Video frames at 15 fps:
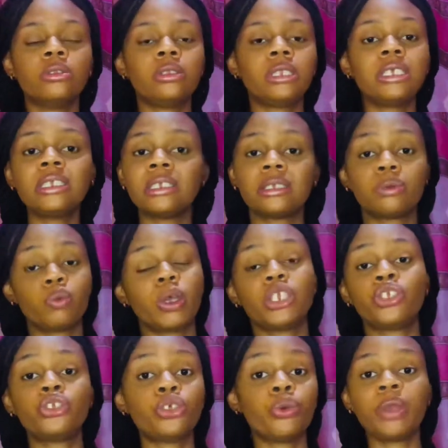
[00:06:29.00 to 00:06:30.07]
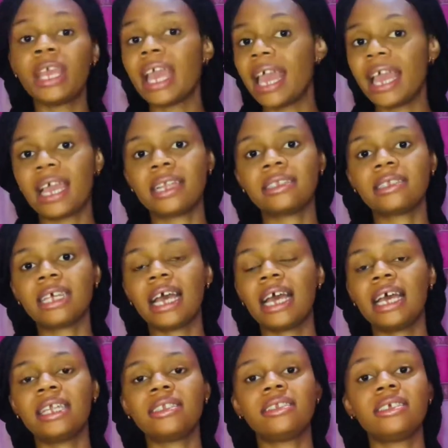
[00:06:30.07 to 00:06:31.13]
this is where the story ends,
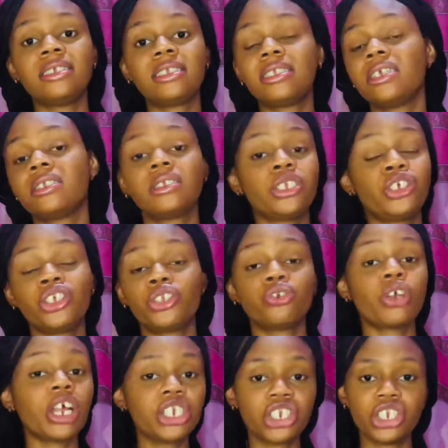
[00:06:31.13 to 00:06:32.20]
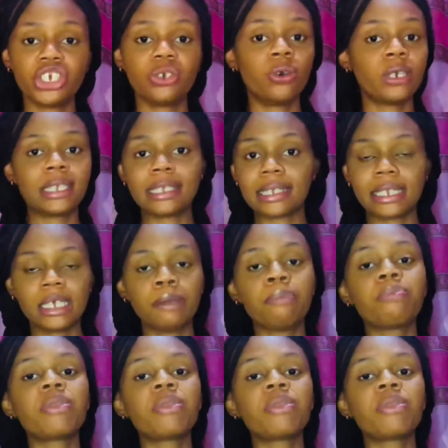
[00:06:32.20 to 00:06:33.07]
and it's a tragedy, honestly.